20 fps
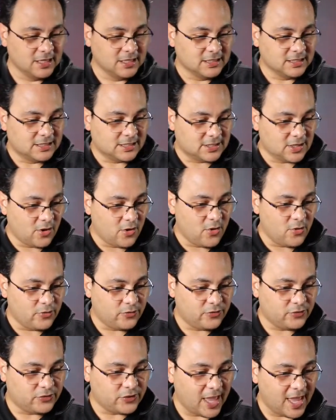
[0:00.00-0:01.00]
So
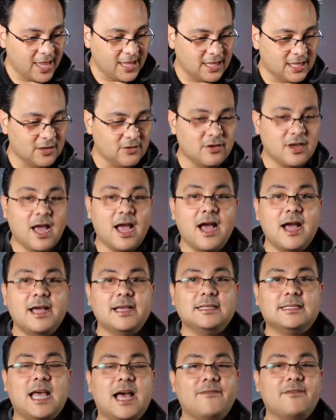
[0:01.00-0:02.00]
thank you
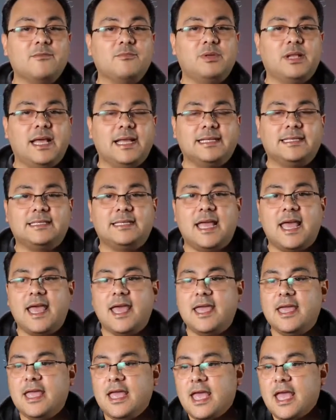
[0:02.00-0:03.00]
guys. Have a blessed
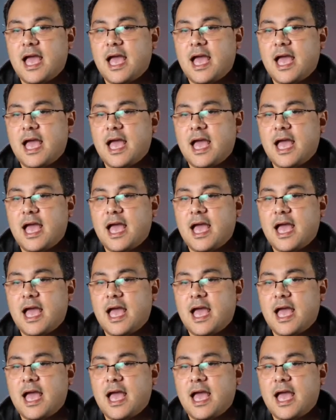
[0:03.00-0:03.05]
day.